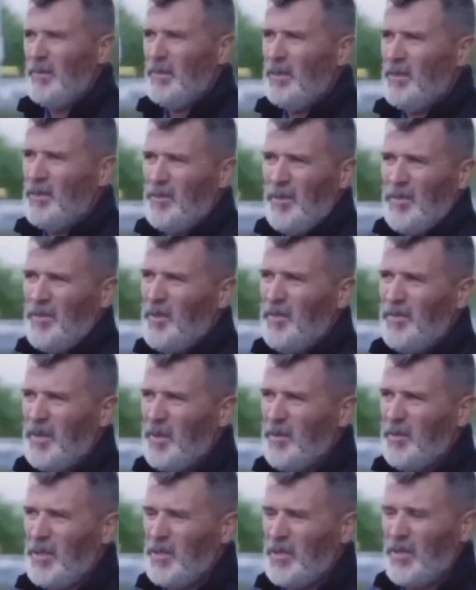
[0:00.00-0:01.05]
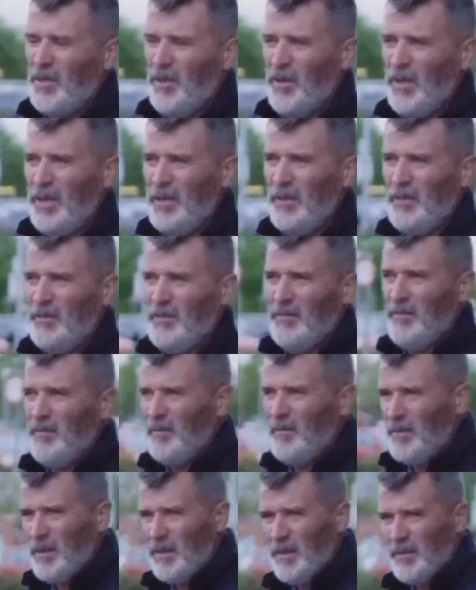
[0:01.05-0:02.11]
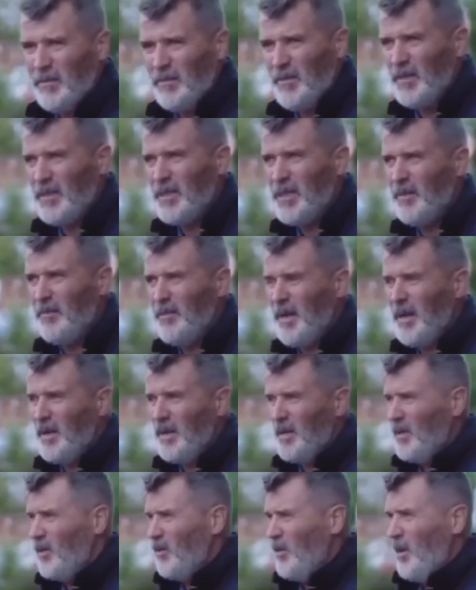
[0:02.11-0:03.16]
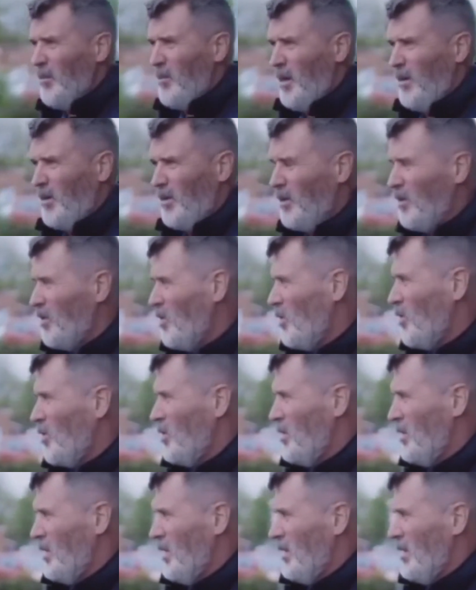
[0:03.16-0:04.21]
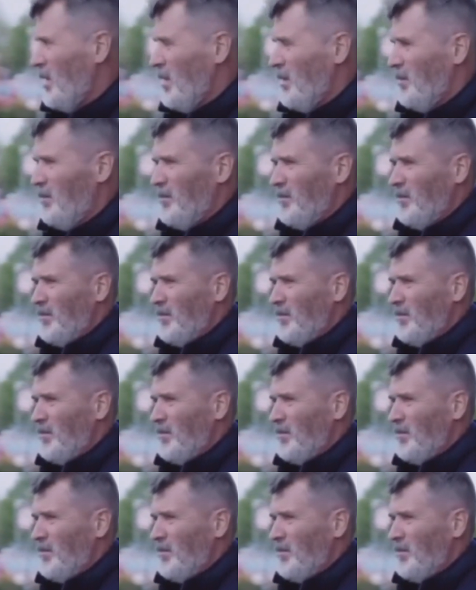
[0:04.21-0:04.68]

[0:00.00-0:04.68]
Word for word: You should be 15 minutes early. I fucking hate being stood out here on my own, exposed.